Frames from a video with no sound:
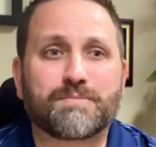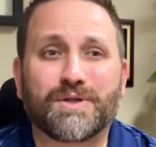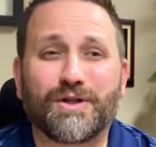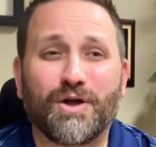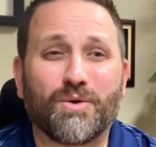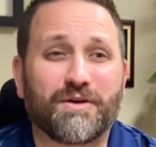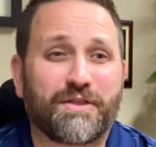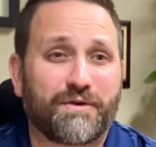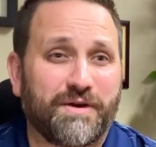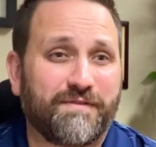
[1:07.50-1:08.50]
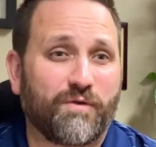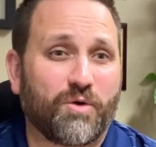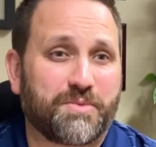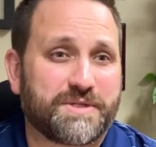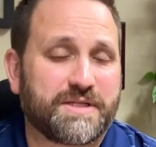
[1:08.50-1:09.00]
below a
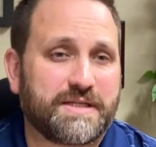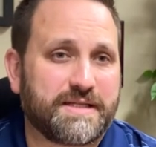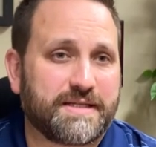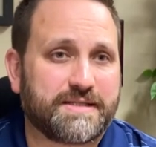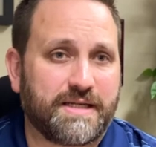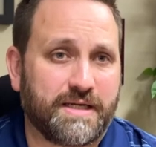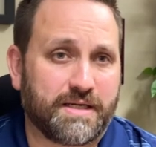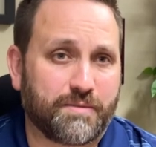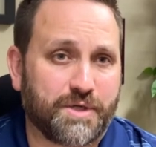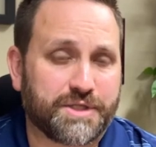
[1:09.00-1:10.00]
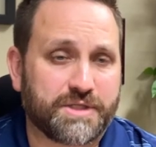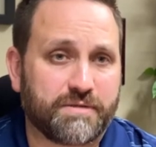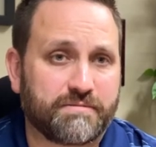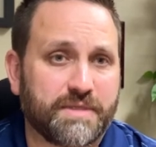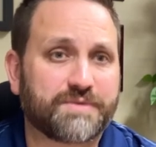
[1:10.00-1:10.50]
34% debt to income
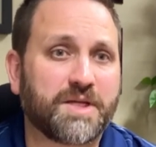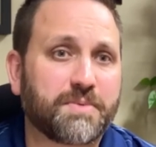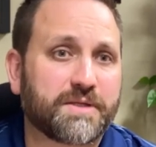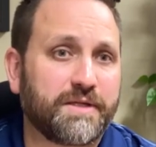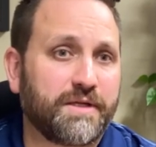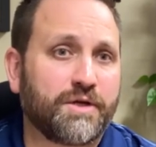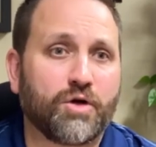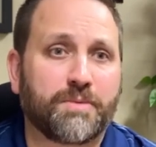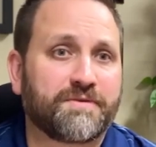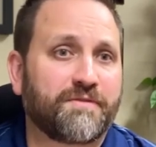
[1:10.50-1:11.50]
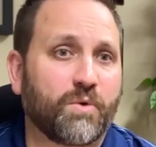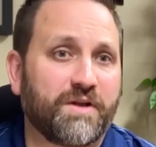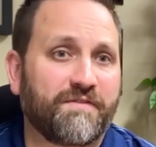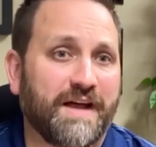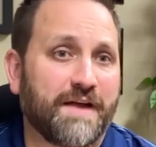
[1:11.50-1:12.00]
ratio. Now, typically you can go up to
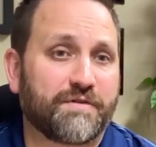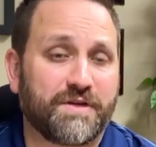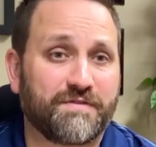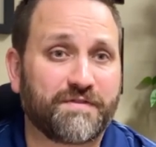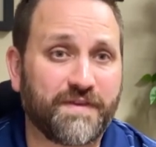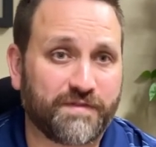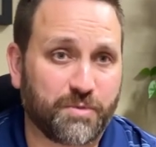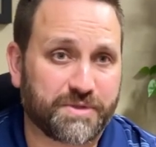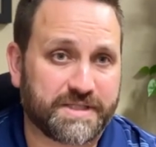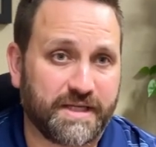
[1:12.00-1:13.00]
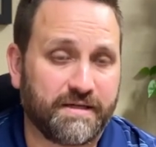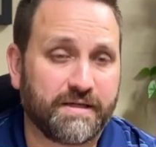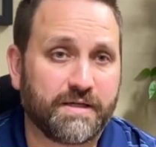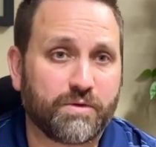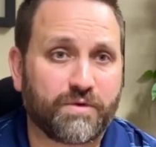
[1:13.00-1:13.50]
45 or even 50%
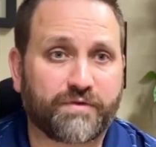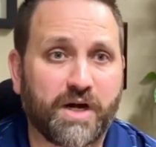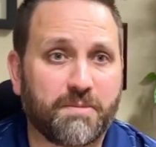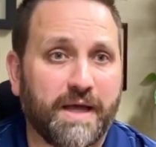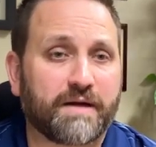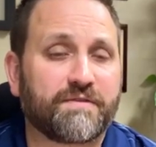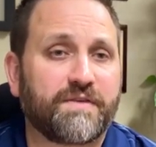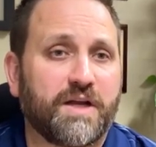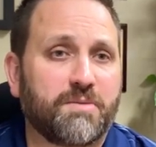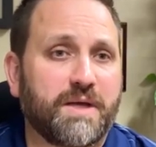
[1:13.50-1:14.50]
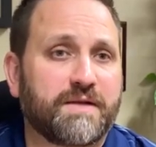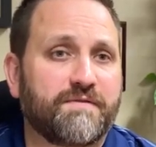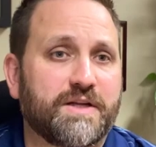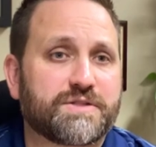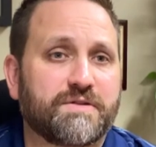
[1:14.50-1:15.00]
with Freddie Mac or Fannie Mae
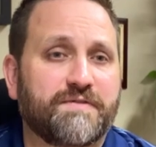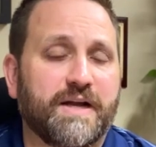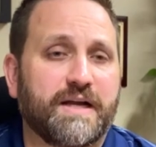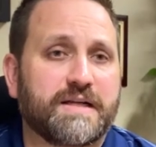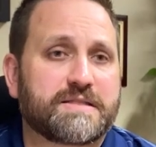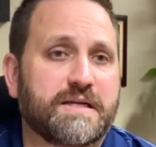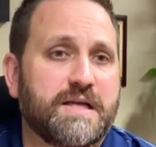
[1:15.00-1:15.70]
conventional financing.